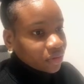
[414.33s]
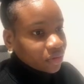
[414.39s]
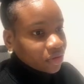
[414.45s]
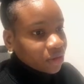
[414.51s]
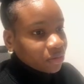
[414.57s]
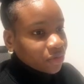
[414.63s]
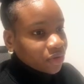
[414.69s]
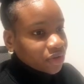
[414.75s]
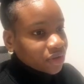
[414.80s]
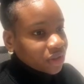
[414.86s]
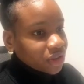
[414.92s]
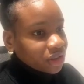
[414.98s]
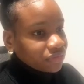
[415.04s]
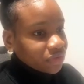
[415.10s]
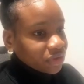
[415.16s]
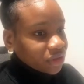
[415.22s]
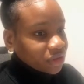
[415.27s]
I'm going to
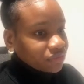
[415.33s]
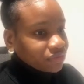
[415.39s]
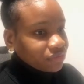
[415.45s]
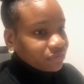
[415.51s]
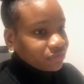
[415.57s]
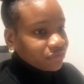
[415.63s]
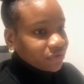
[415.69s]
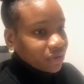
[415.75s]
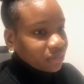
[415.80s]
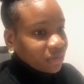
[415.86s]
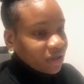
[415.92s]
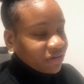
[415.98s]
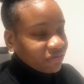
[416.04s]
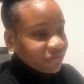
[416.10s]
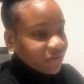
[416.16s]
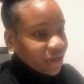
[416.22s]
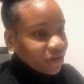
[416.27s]
leave this
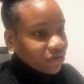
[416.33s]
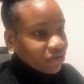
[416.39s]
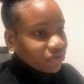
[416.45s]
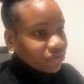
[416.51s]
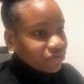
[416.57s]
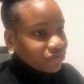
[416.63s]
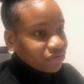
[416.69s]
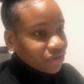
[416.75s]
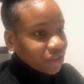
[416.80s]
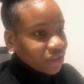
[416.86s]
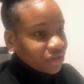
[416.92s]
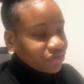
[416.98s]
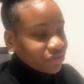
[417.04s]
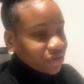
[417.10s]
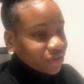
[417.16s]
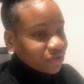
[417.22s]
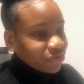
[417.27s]
Figma file free
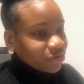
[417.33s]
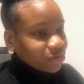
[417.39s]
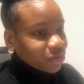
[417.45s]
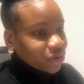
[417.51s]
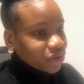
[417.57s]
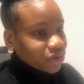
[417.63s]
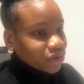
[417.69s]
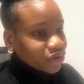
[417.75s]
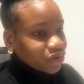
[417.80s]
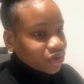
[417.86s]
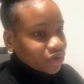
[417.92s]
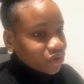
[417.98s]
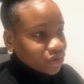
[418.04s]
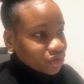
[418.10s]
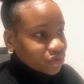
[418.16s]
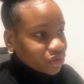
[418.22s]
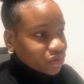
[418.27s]
for everybody to
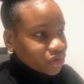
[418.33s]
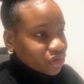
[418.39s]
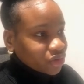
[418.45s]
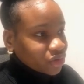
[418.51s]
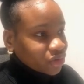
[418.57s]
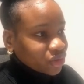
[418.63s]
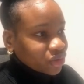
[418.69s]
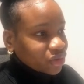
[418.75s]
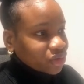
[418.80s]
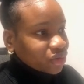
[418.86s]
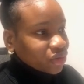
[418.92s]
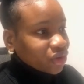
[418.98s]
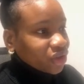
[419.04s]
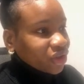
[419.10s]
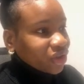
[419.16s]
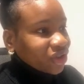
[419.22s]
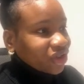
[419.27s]
use. So
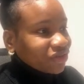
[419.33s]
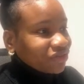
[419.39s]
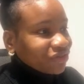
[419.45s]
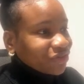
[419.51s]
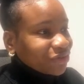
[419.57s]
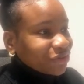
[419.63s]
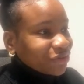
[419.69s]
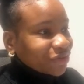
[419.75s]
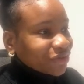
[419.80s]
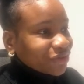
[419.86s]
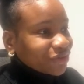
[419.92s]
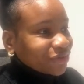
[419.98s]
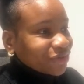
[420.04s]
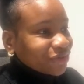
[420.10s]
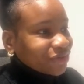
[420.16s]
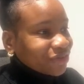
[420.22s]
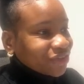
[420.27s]
if you don't want to
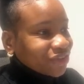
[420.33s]
go through the